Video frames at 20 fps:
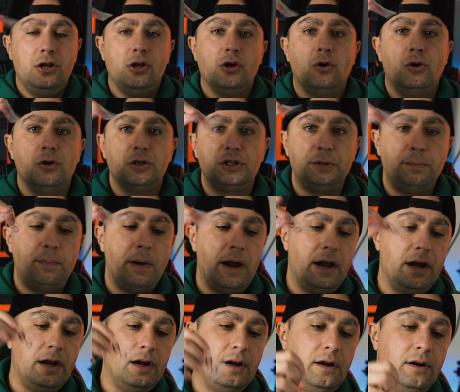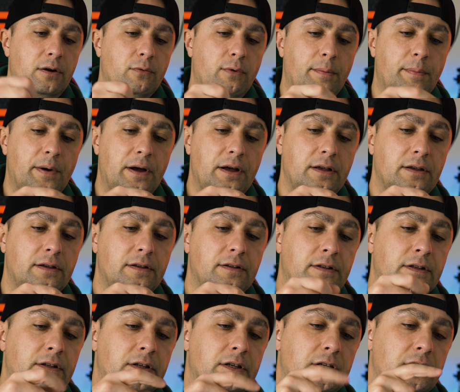you got a spare rubber,
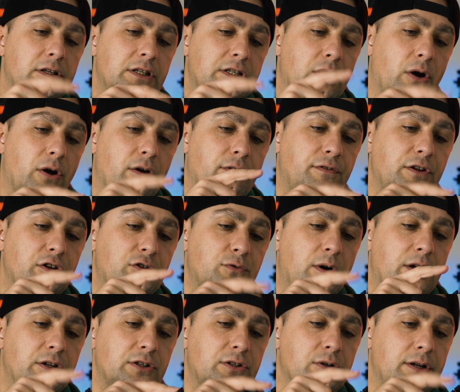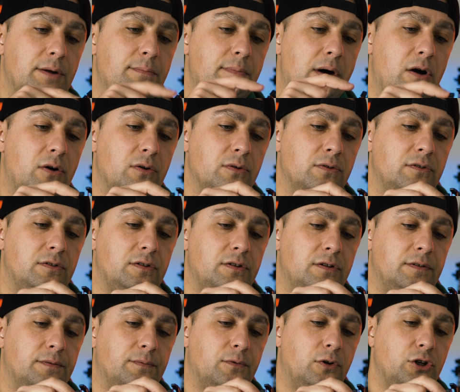so if this one's on a
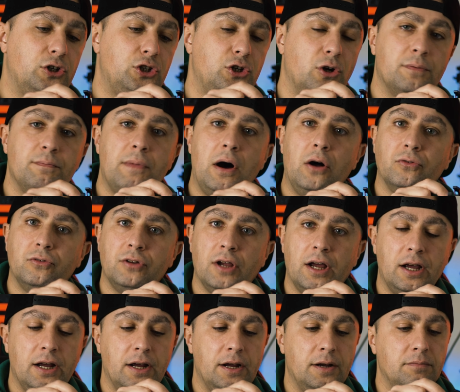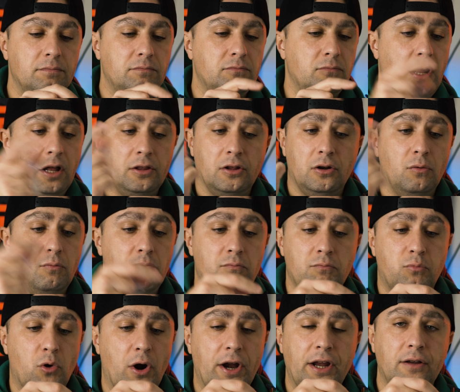mount, on a shock mount, I don't know,
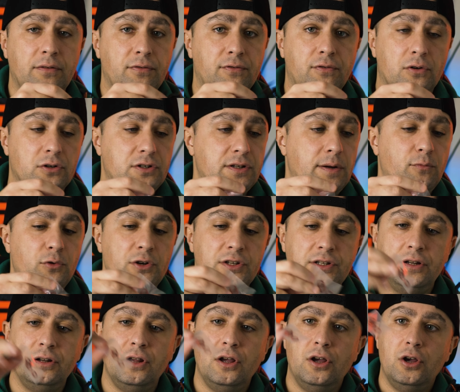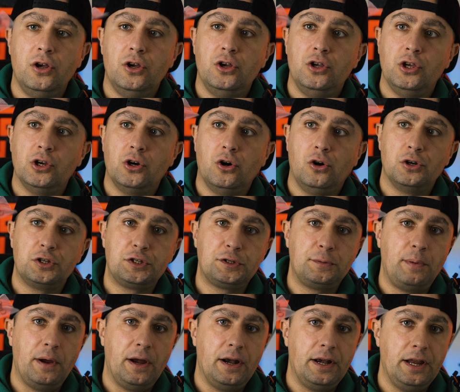break for some reason, you got a
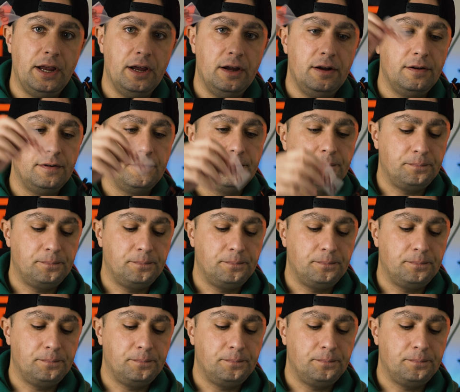spare here.